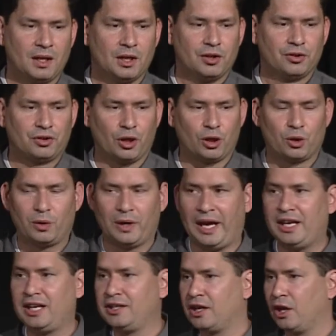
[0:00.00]
So
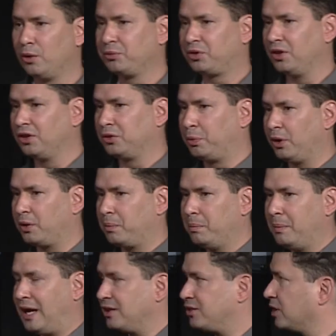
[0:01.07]
Henning Nelms, in his book
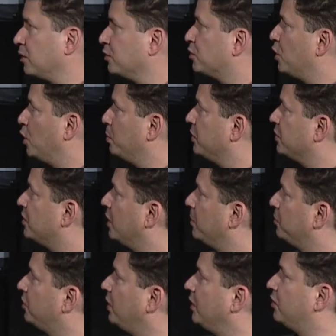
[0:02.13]
Magic and Showmanship,
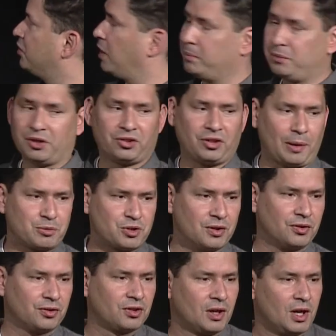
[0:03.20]
said some
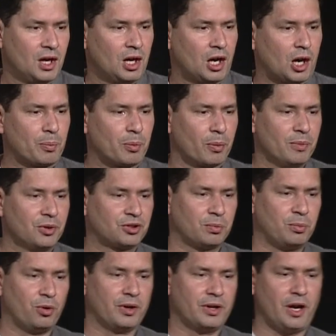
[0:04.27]
deceptions are
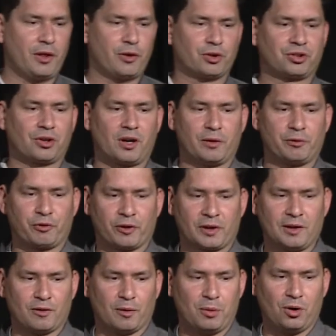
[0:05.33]
permissible and others are
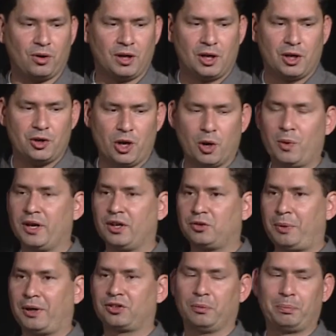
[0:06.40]
unforgivable. No one expects a